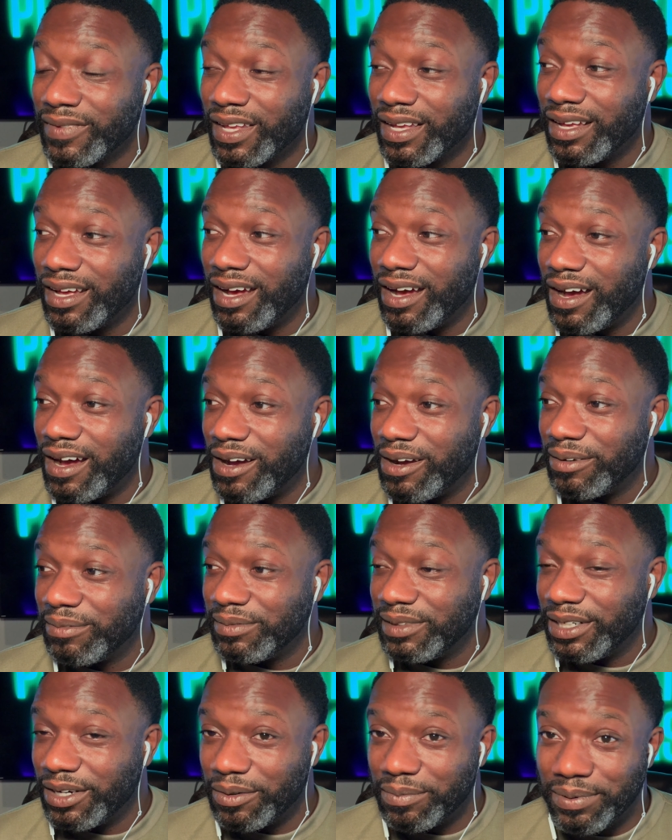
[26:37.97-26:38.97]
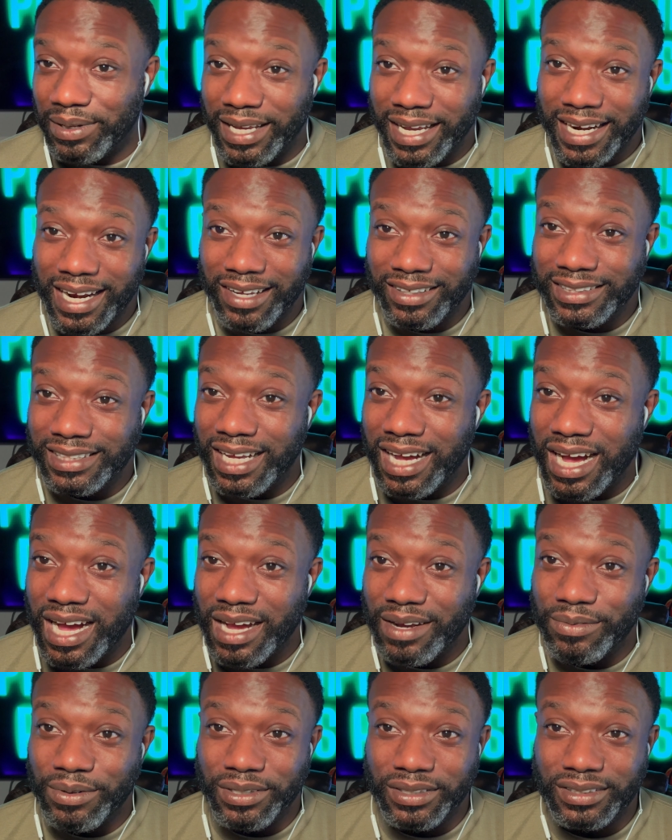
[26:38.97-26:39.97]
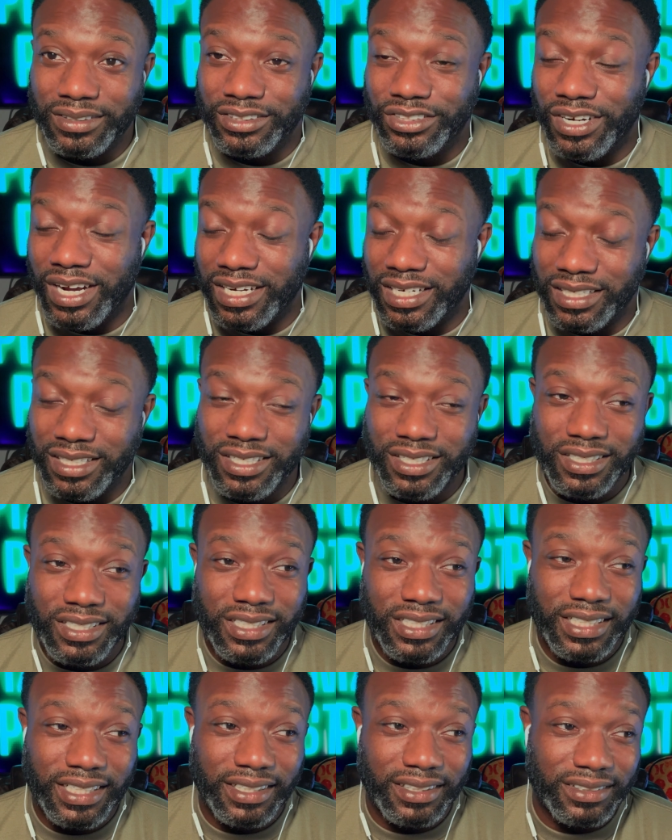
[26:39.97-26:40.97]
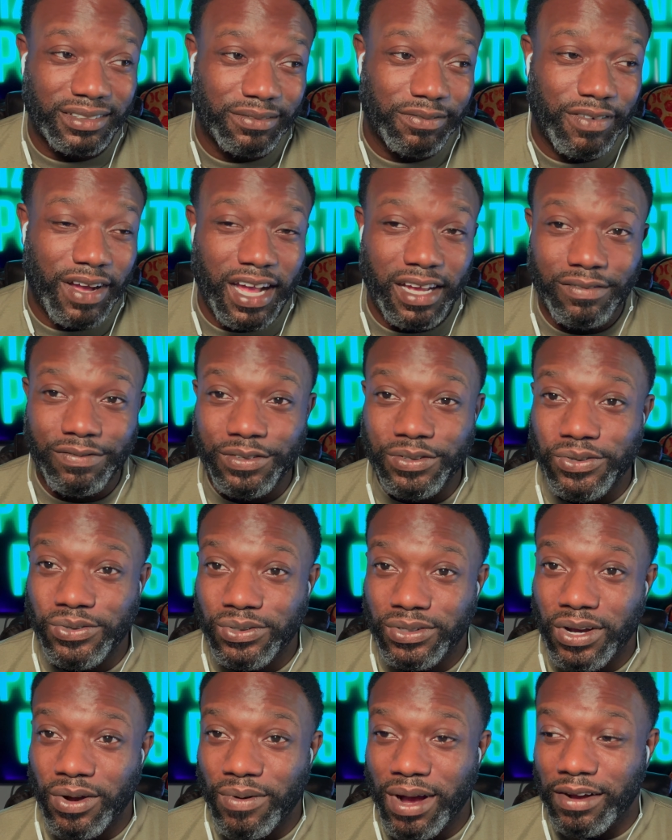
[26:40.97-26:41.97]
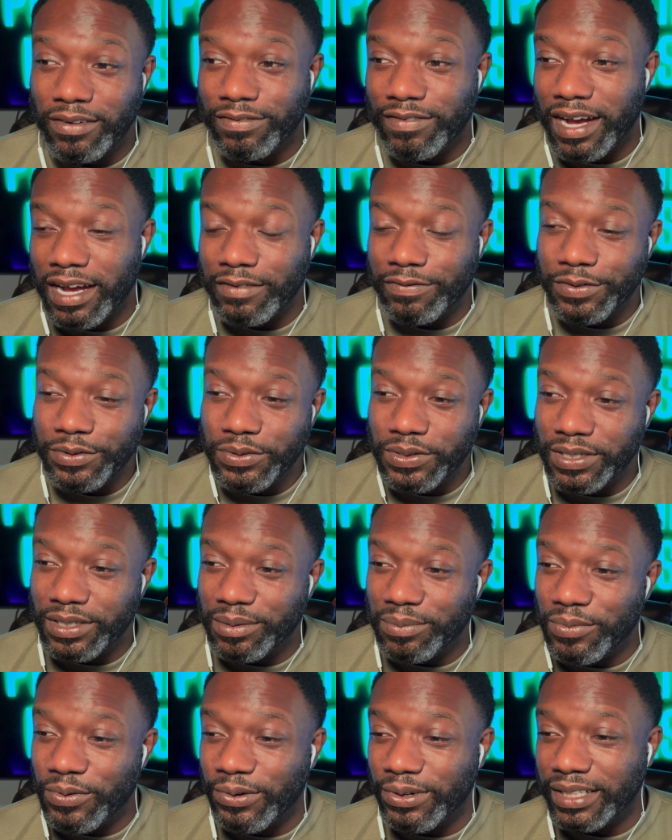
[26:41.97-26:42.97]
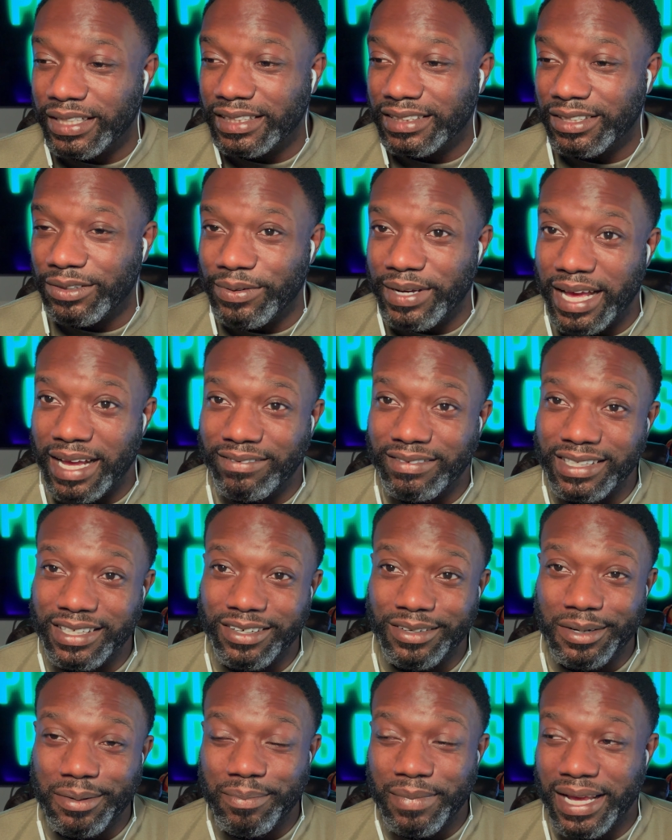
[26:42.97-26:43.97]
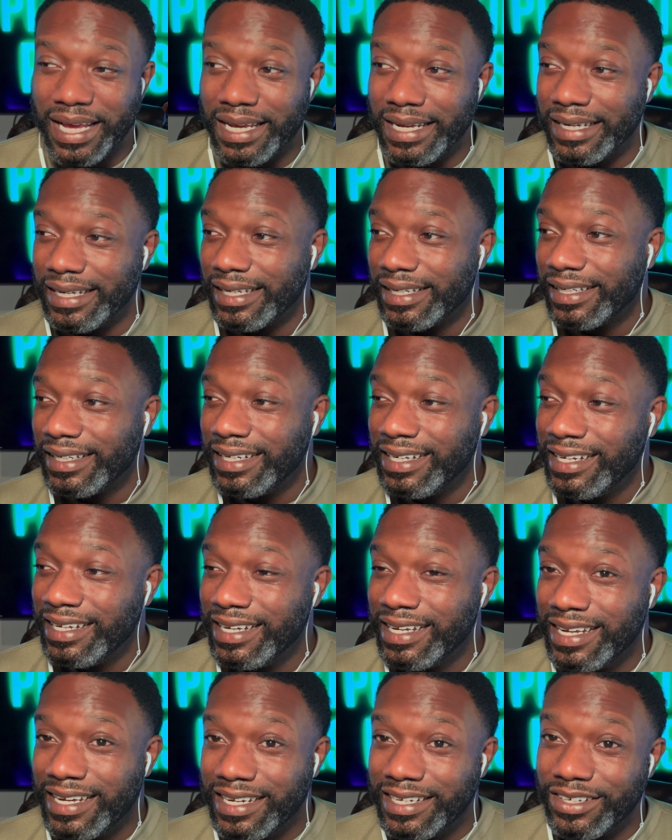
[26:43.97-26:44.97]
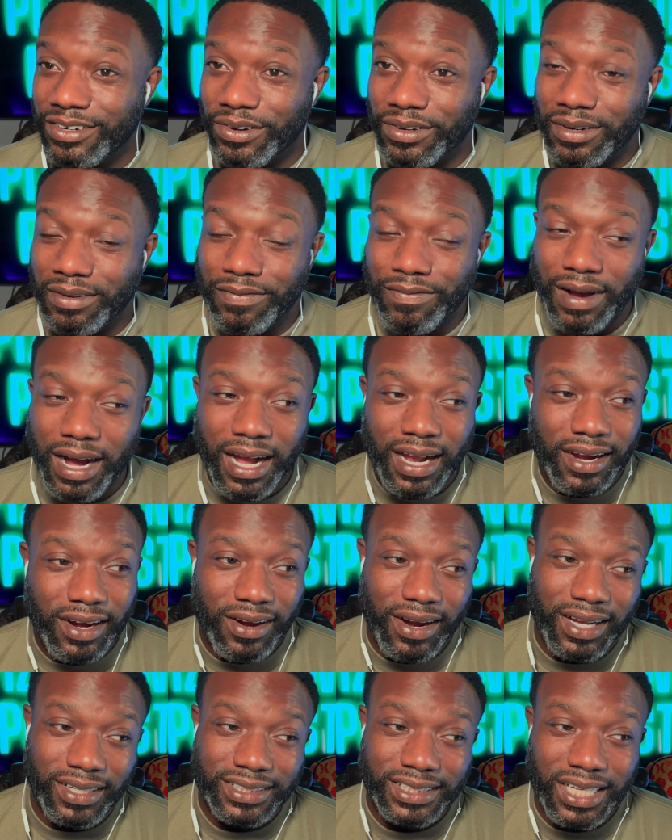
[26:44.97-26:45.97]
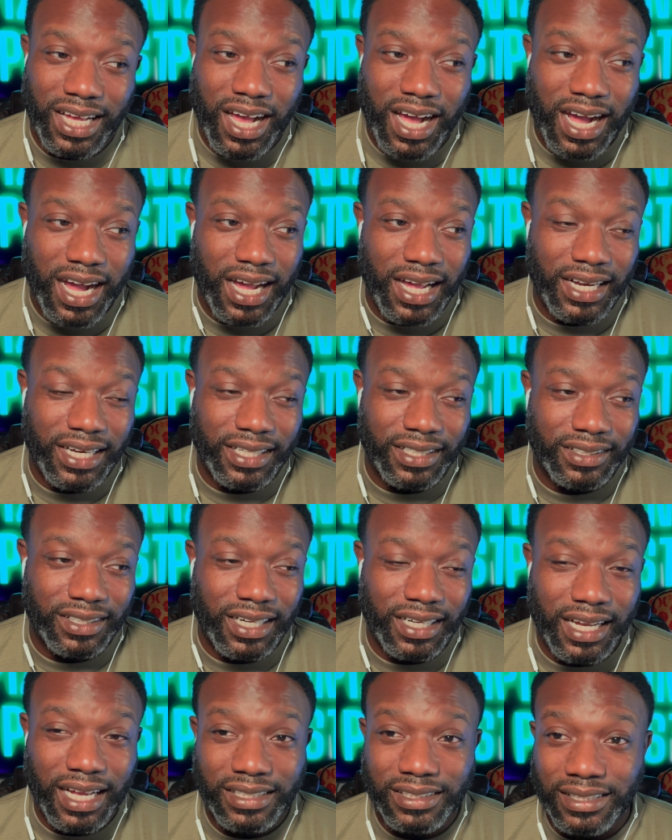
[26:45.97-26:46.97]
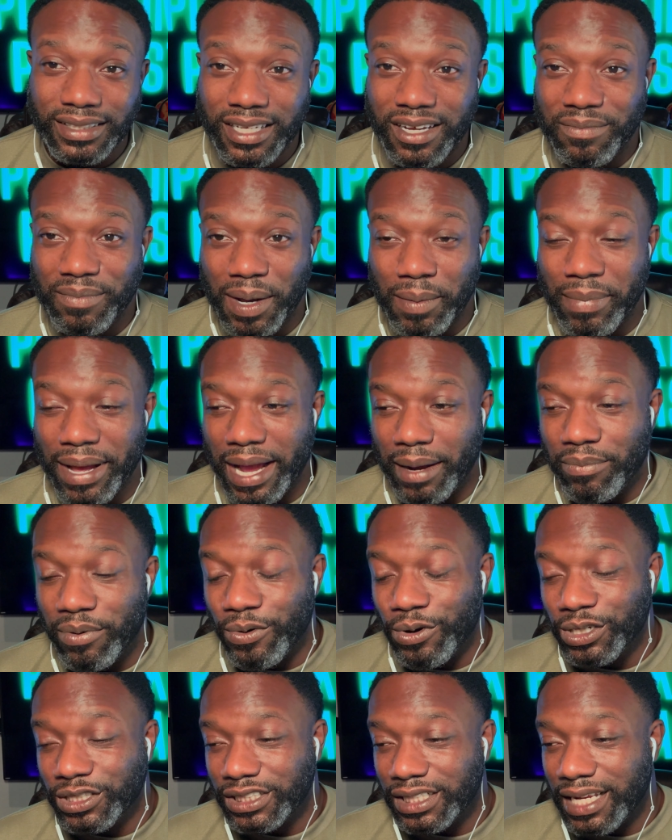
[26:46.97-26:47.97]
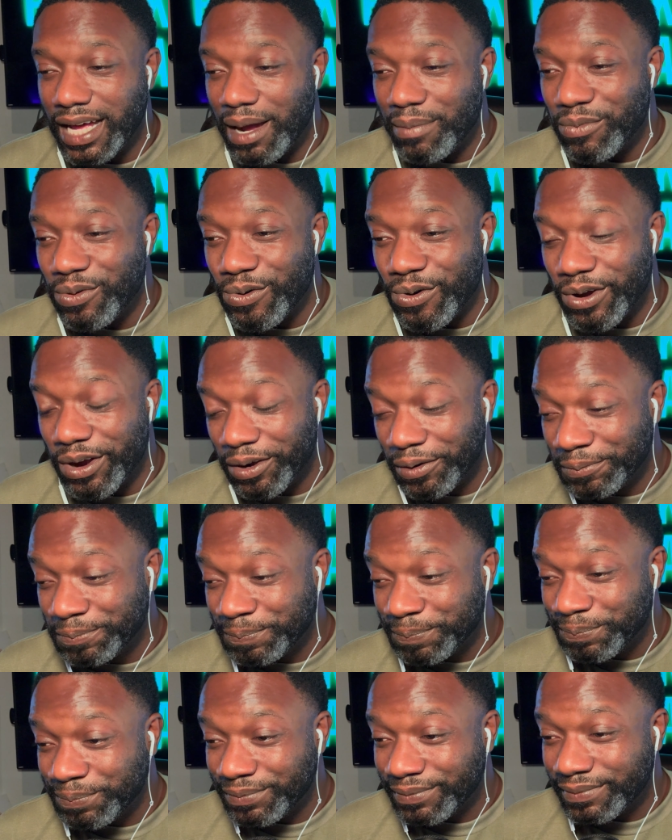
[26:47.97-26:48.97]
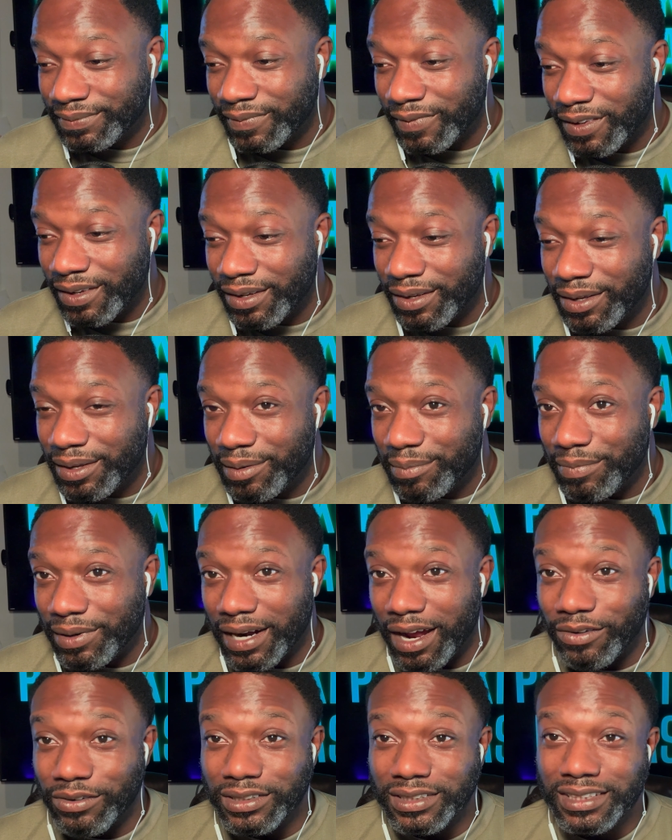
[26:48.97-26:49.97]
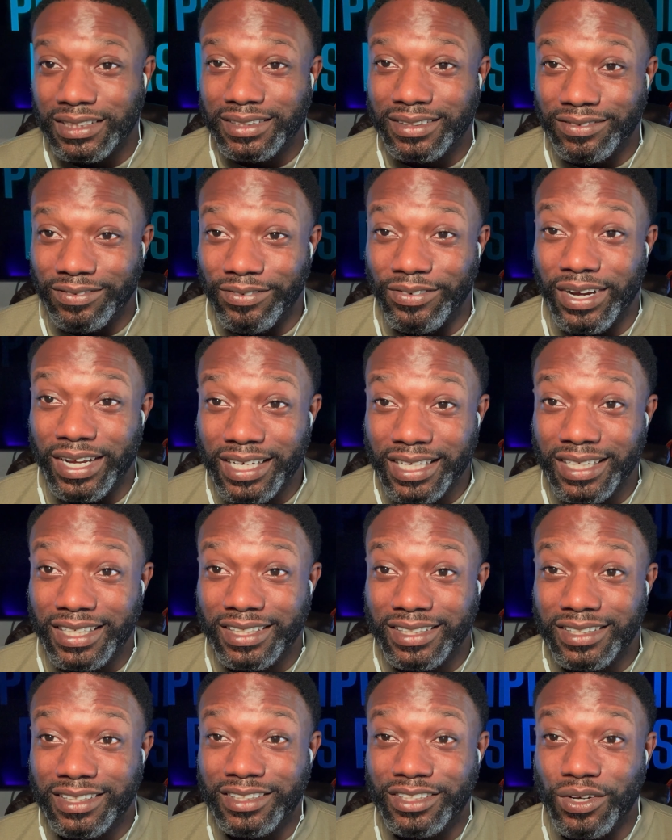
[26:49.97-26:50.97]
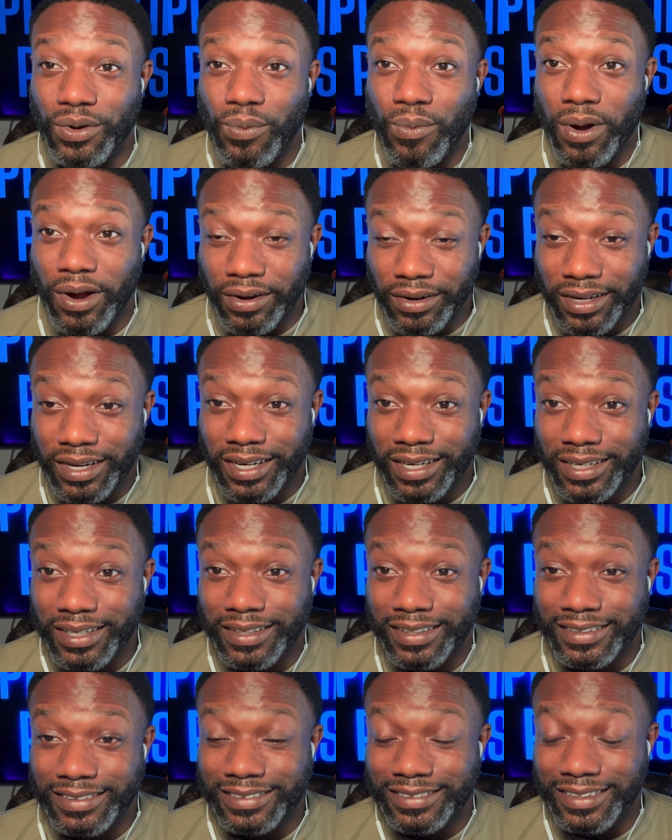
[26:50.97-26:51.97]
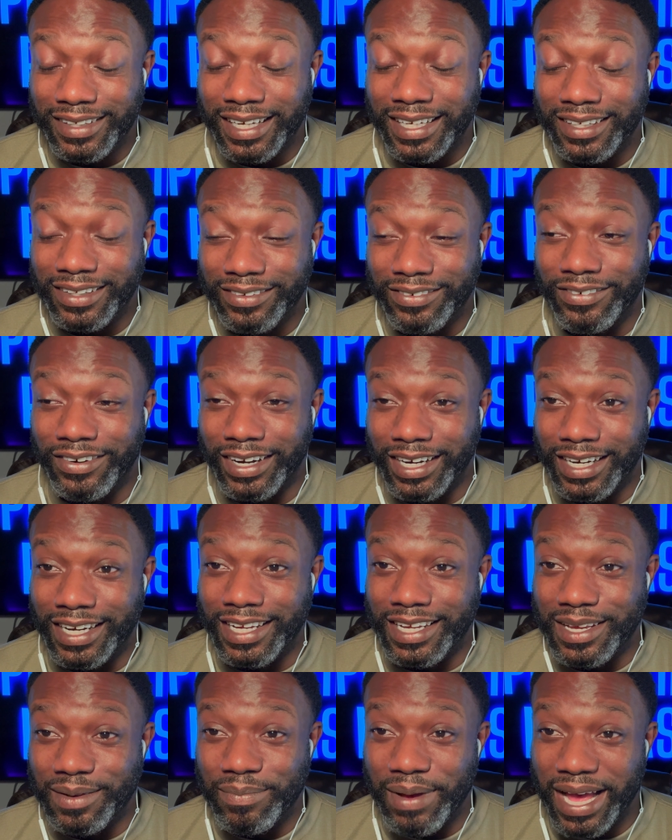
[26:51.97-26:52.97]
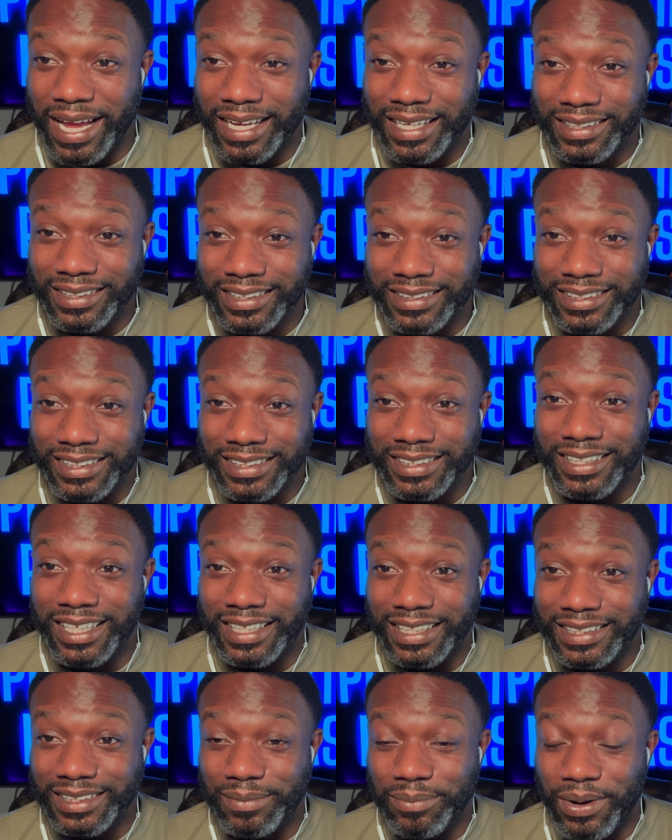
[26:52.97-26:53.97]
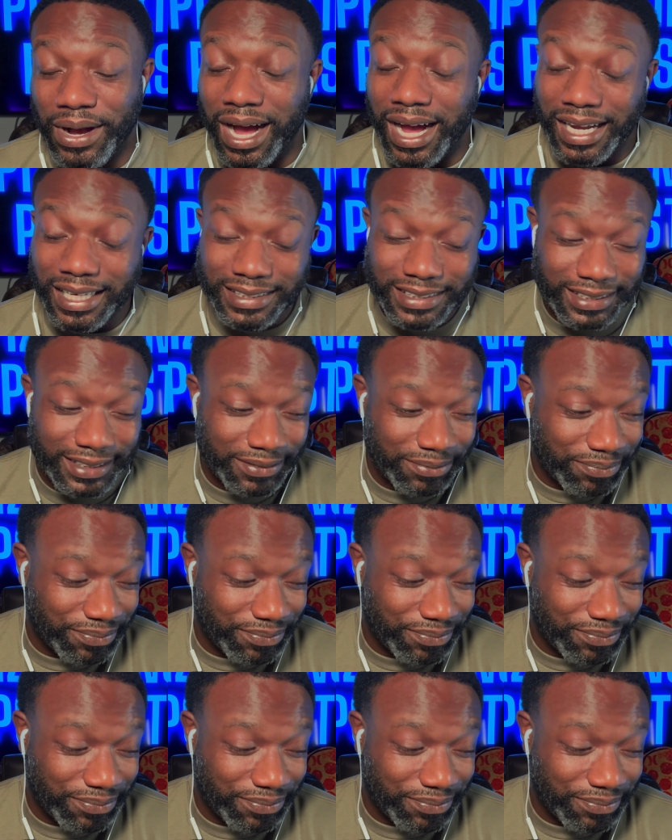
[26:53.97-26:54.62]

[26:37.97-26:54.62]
Um, you know, playing outside. We're trying to cook and find food, go out find food in the morning so we have dinner to make. You know, on the fire outside, and I got to love my back porch a lot more. But I was ready to work, like ready to get back slinging some pies.